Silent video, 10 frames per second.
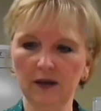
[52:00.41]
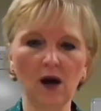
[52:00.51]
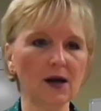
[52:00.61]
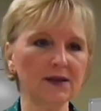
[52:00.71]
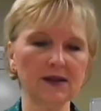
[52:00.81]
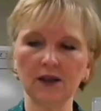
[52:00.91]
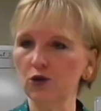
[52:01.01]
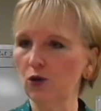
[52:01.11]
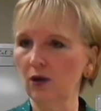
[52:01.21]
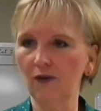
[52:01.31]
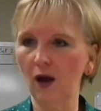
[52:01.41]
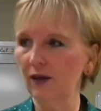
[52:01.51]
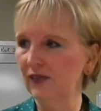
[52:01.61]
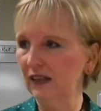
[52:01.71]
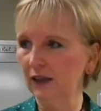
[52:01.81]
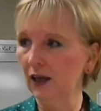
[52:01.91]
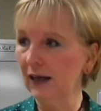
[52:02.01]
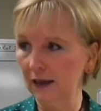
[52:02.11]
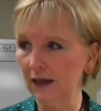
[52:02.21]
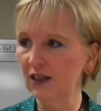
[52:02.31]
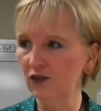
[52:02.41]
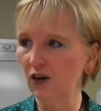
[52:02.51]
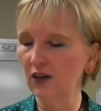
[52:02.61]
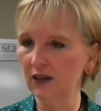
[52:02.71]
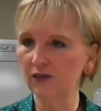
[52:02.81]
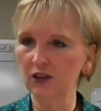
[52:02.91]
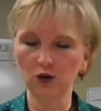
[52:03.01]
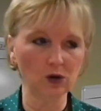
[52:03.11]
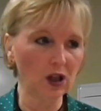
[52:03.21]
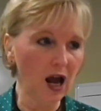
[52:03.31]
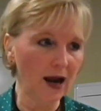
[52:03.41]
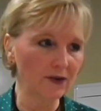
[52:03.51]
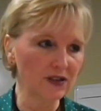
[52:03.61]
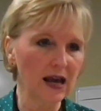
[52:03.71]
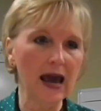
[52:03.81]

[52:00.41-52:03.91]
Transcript: God is in control of all of it in each of our individual lives.